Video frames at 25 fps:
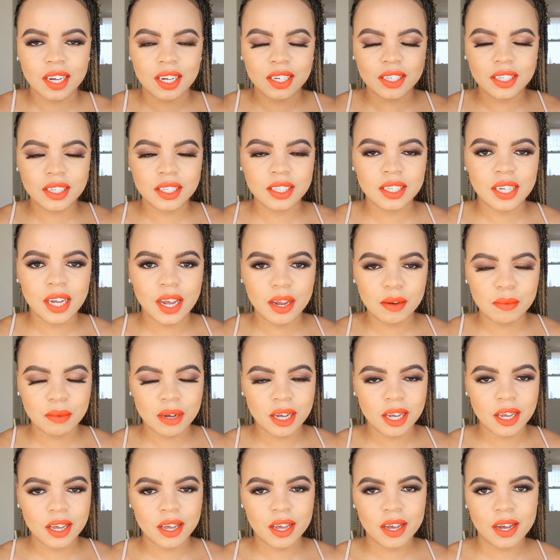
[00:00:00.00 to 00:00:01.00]
I just tied my
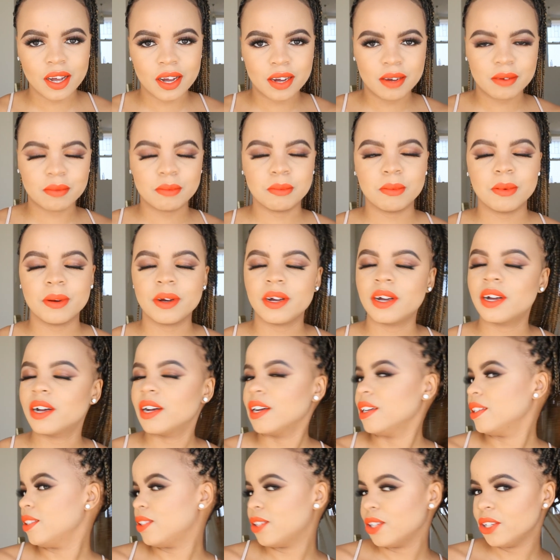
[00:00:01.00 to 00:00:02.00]
hair up
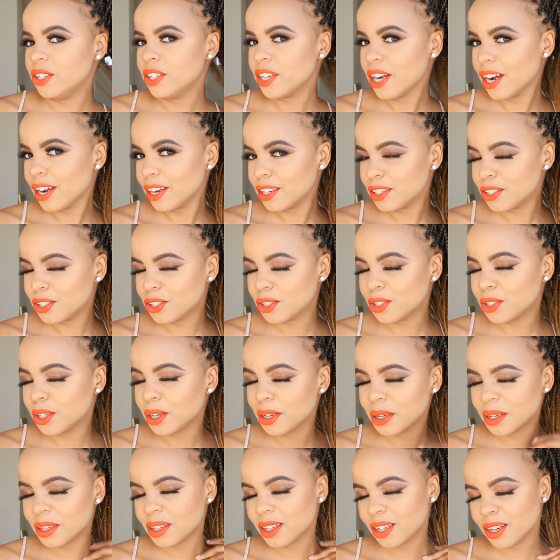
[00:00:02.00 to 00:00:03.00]
to try and show
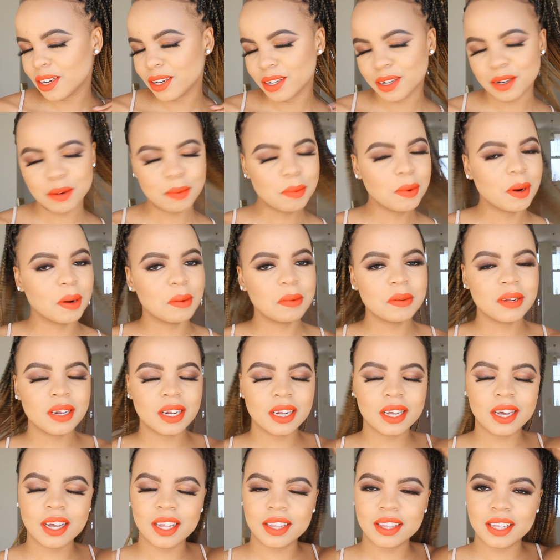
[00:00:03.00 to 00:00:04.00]
you the look
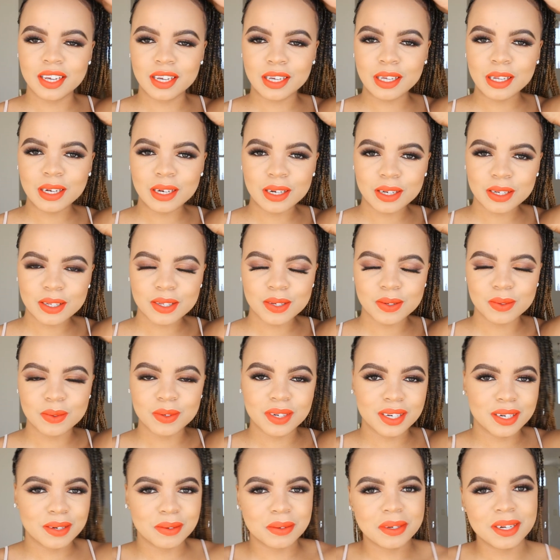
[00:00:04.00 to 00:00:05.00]
properly. I think it looks
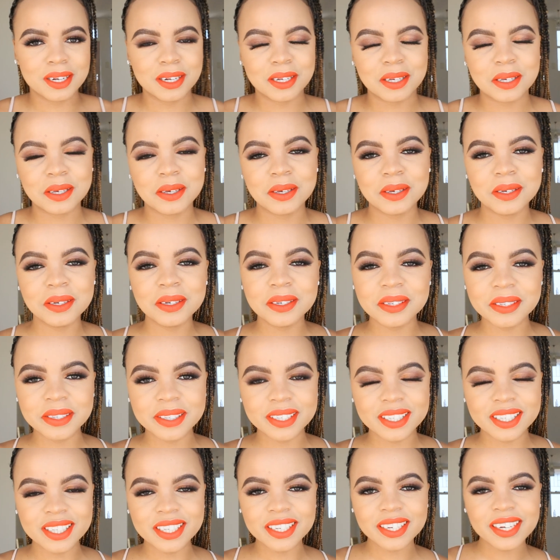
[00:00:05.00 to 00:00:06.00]
really, really
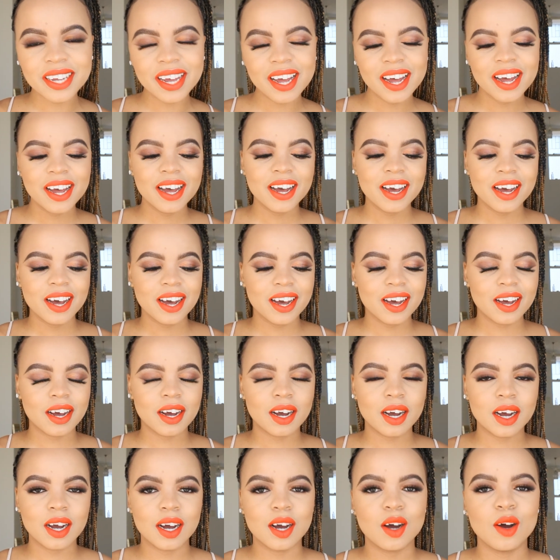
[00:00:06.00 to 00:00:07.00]
cute.
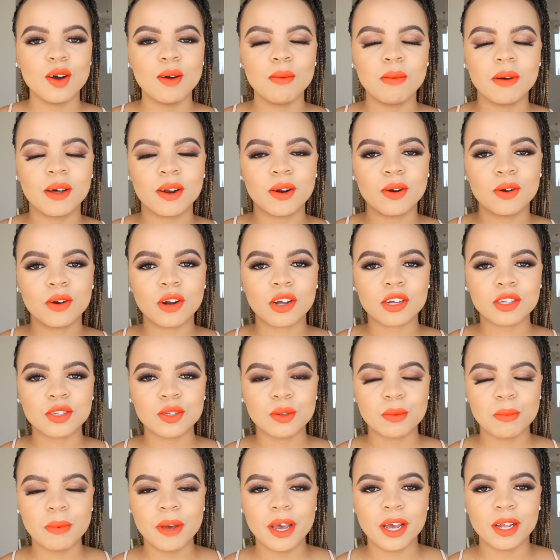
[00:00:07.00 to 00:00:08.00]
I hope I don't look too
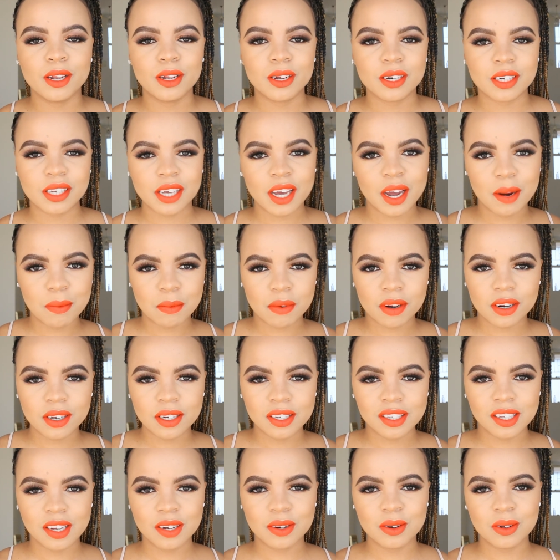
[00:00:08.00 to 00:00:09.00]
pale on camera,
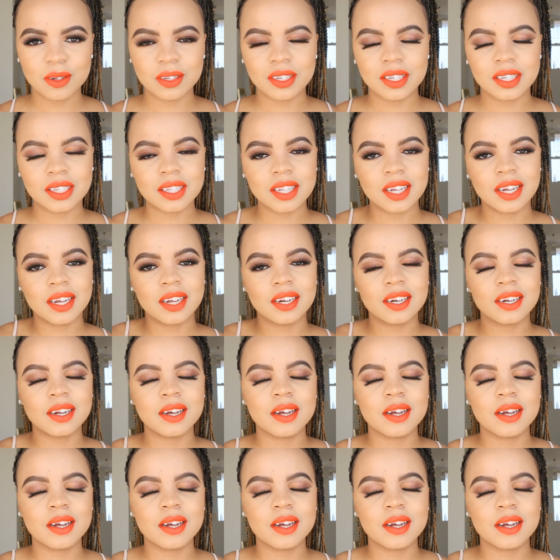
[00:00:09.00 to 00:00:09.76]
because I noticed that